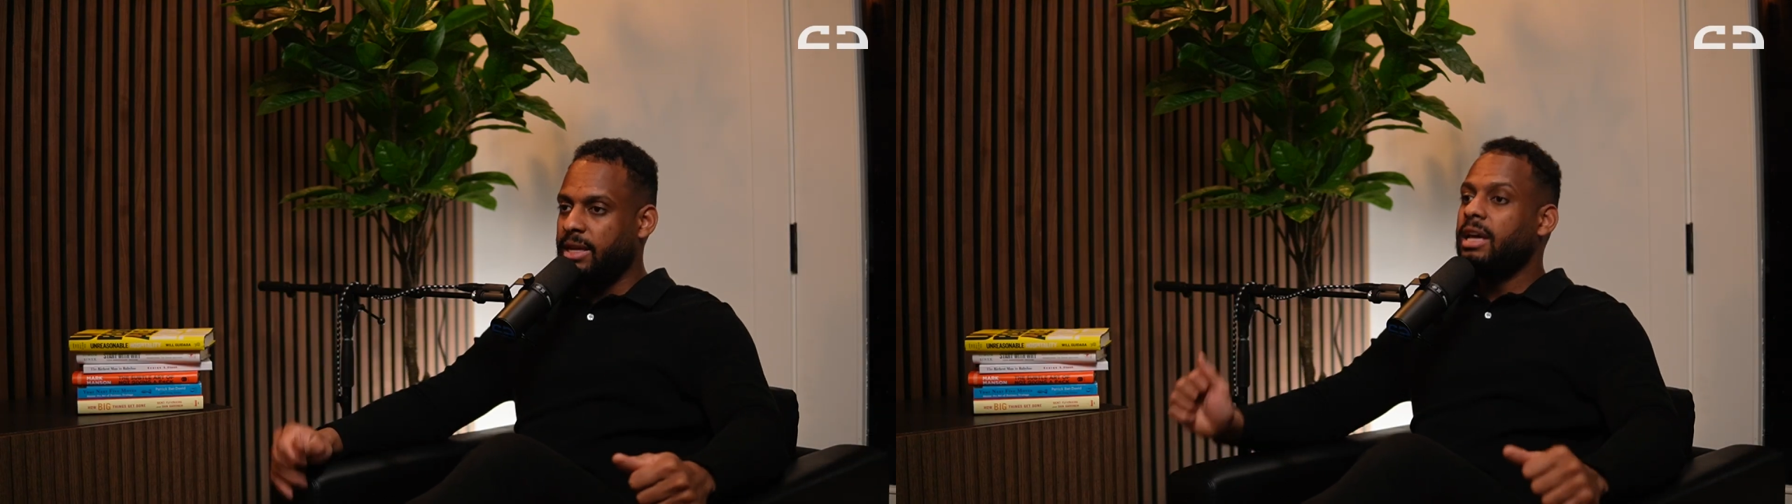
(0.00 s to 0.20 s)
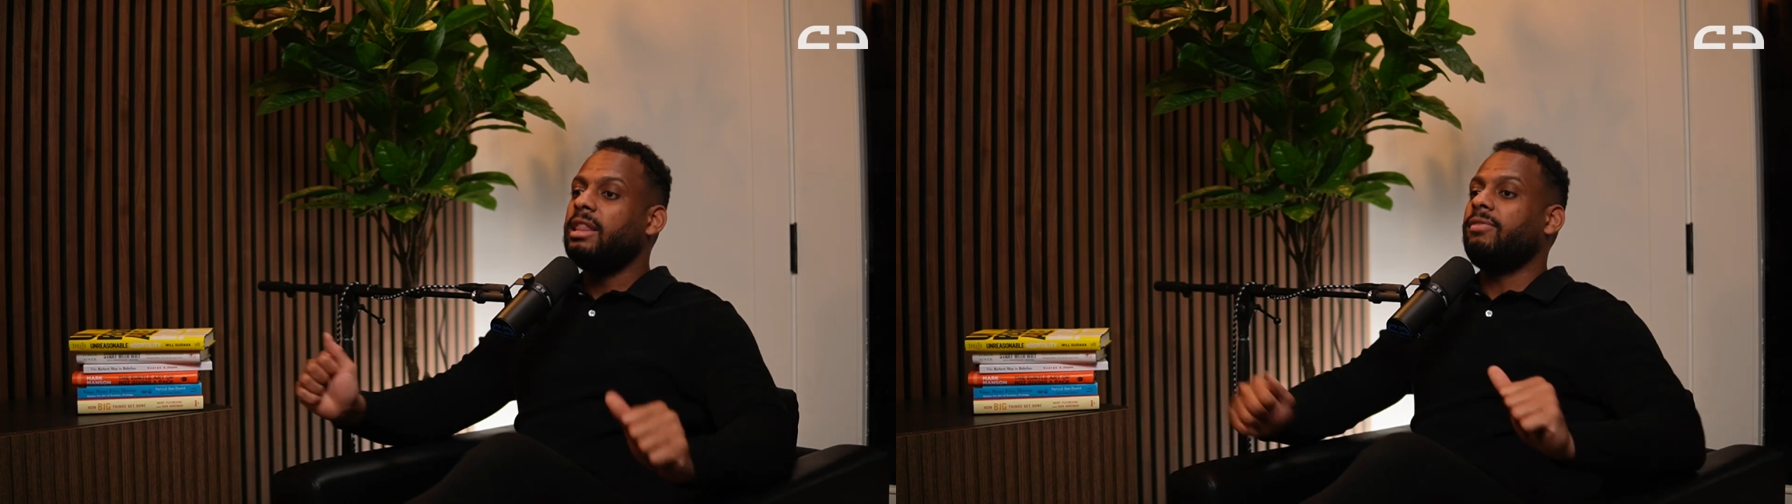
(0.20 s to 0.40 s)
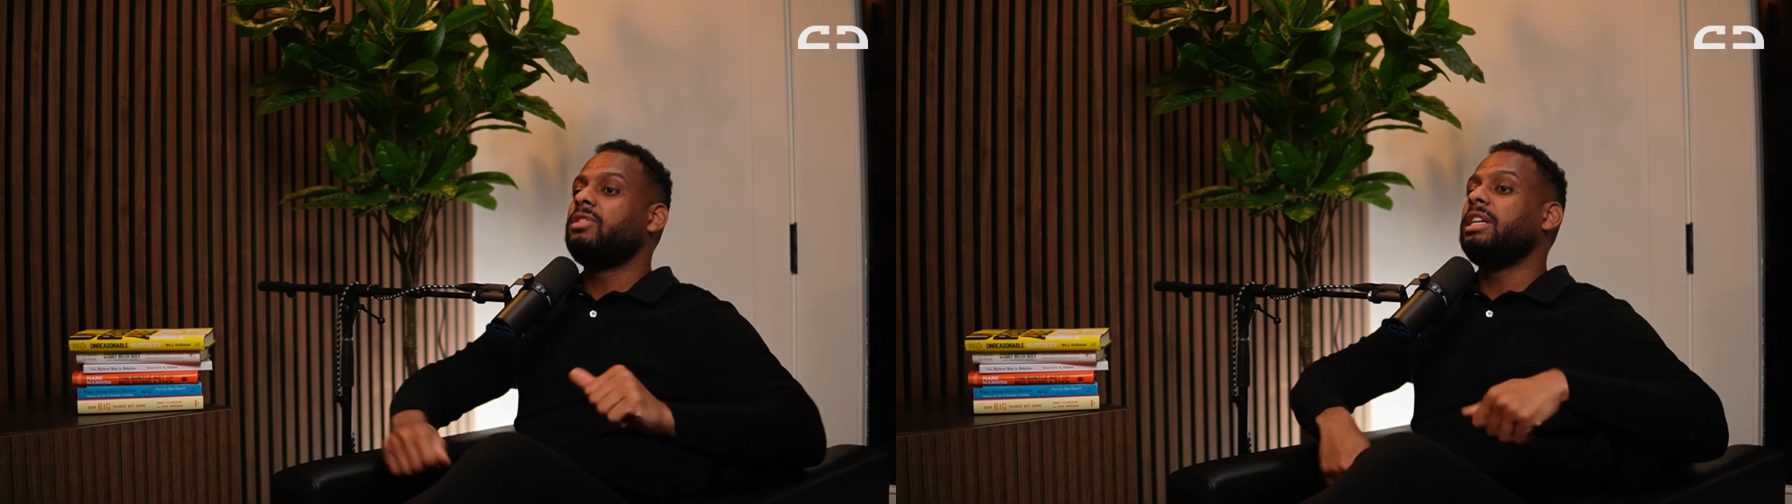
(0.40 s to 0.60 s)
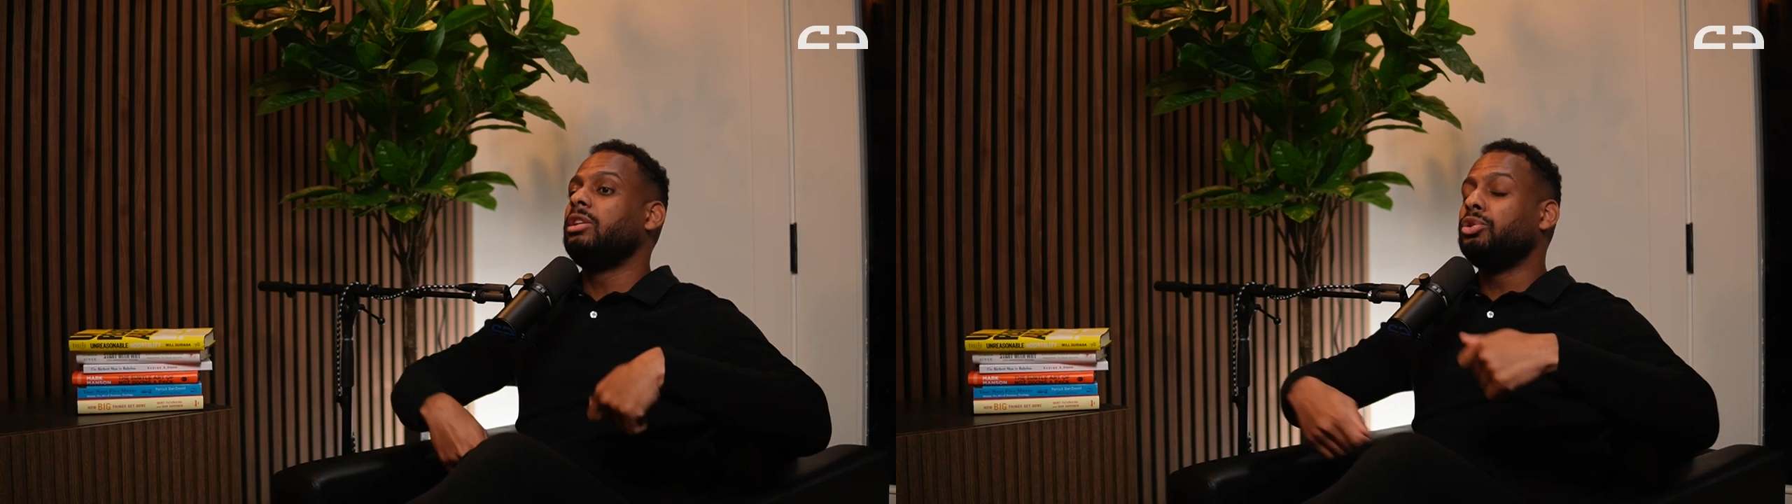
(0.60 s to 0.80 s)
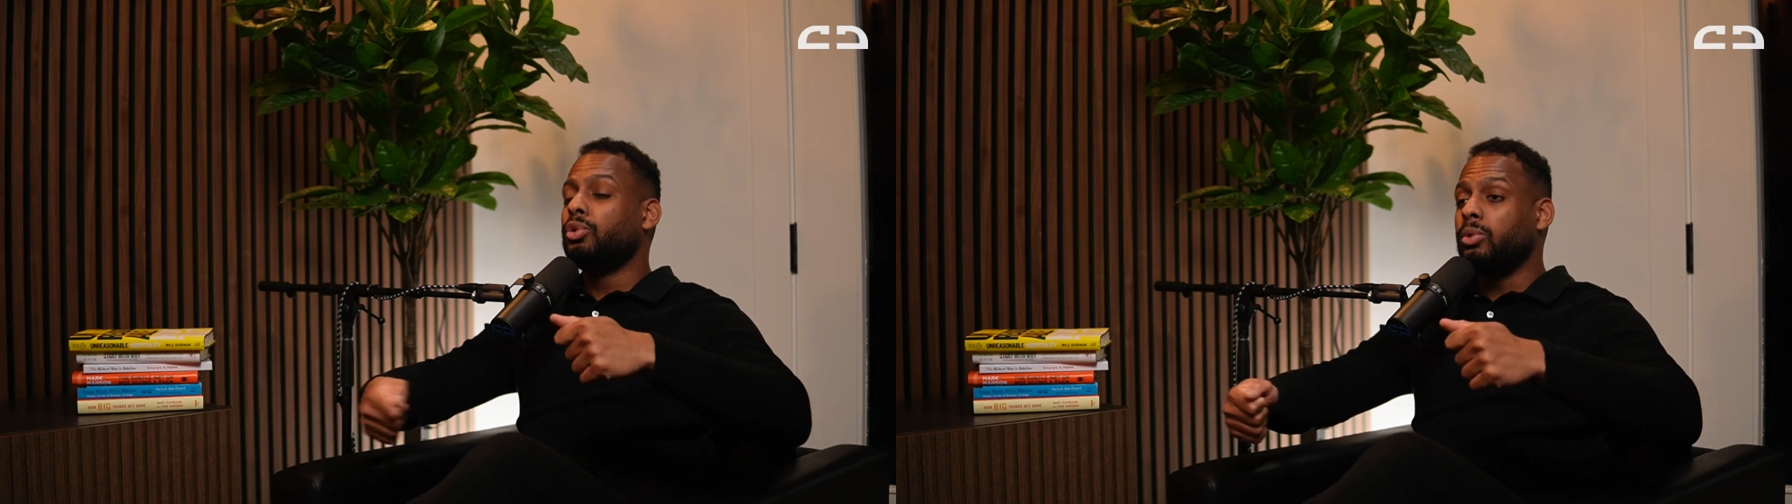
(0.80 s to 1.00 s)
they have to take
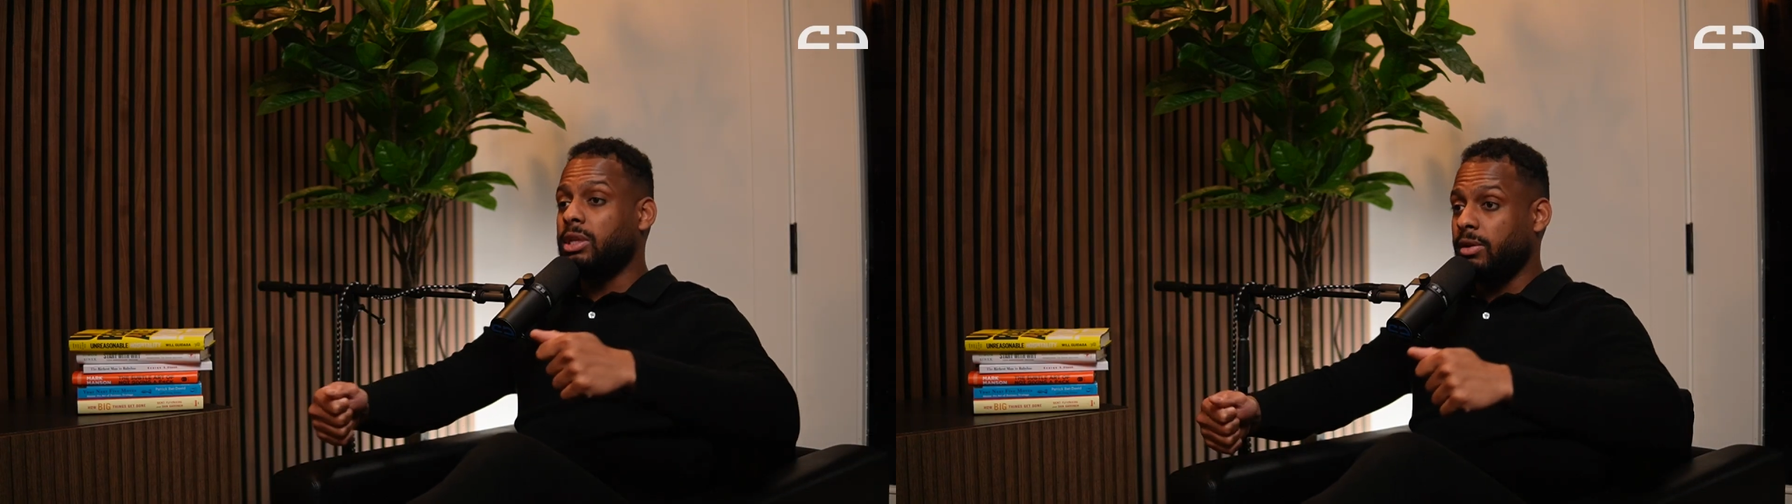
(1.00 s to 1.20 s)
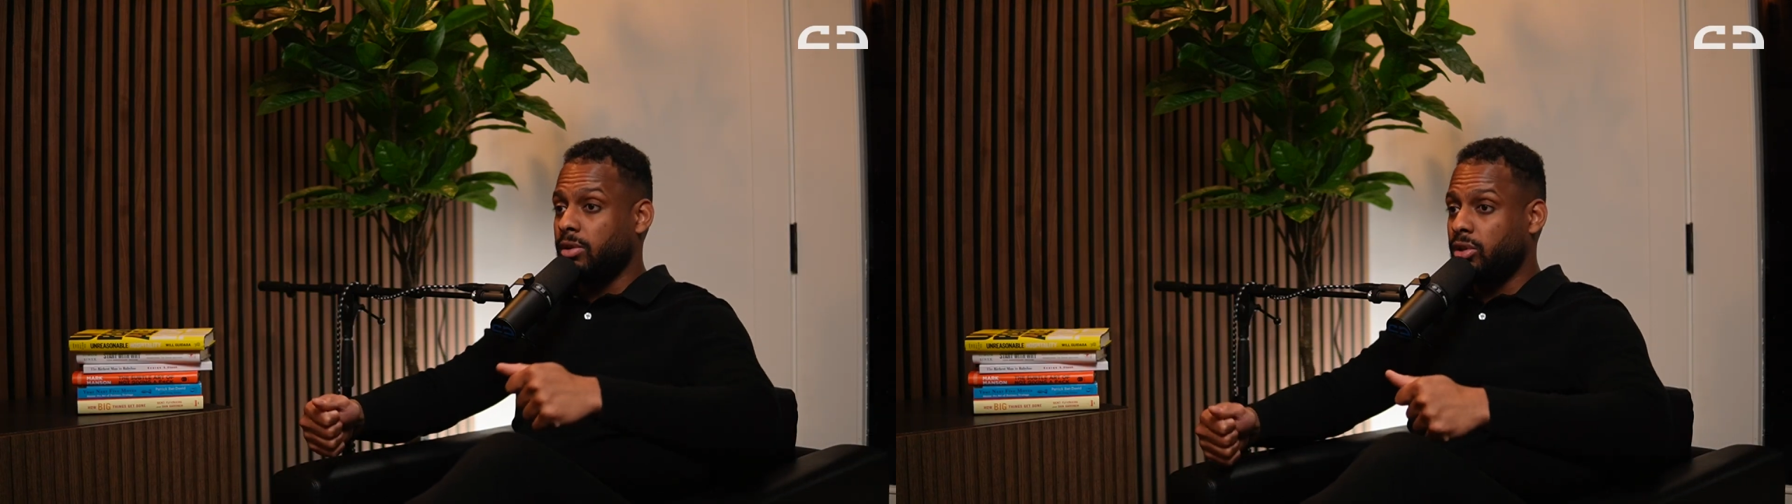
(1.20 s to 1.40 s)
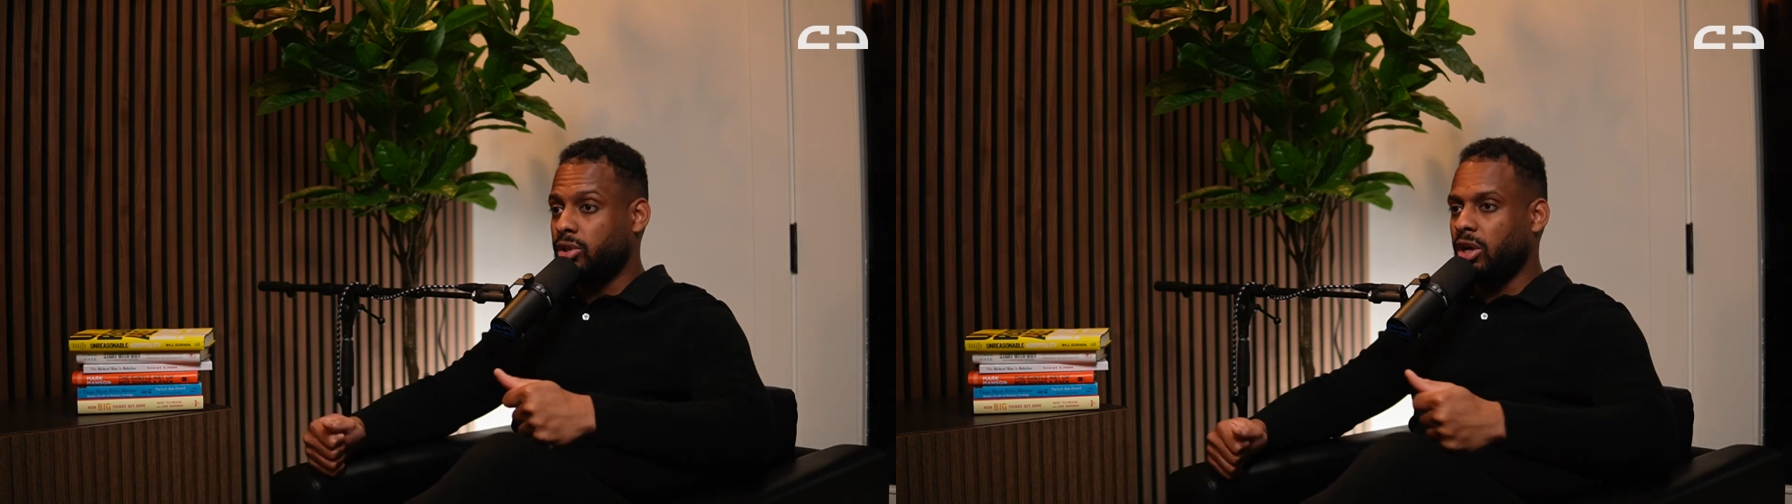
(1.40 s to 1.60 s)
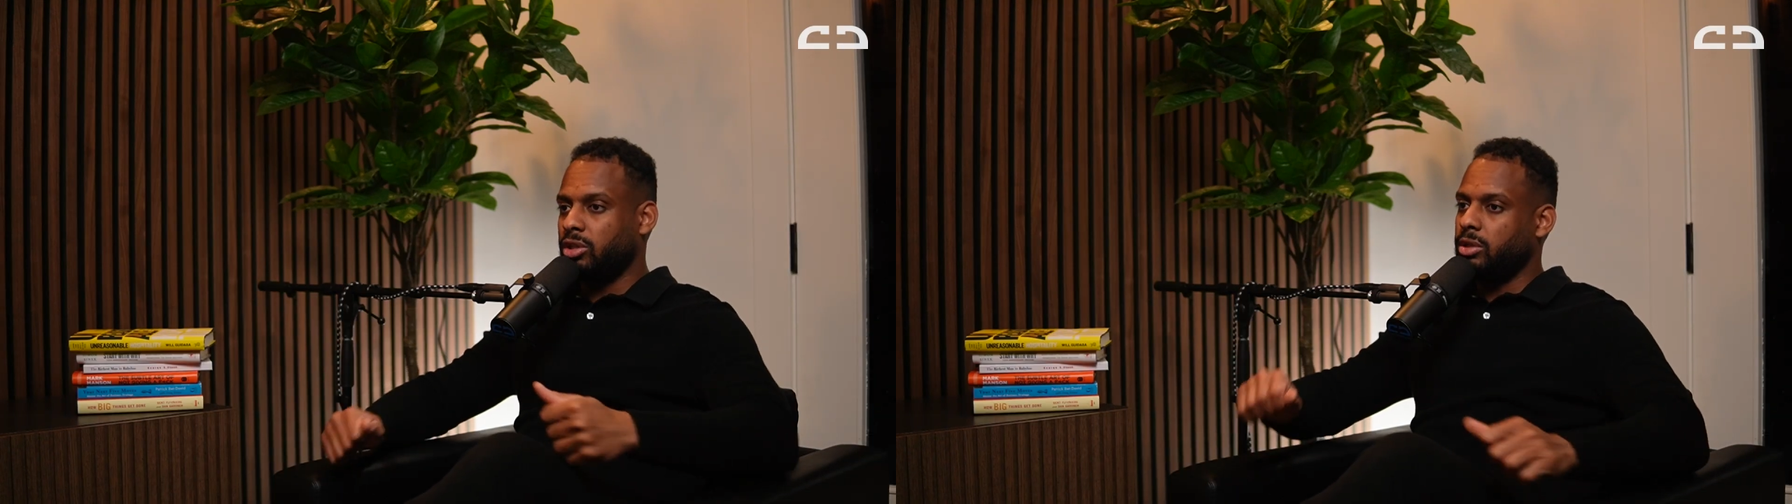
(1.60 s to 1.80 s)
their tools out of the truck.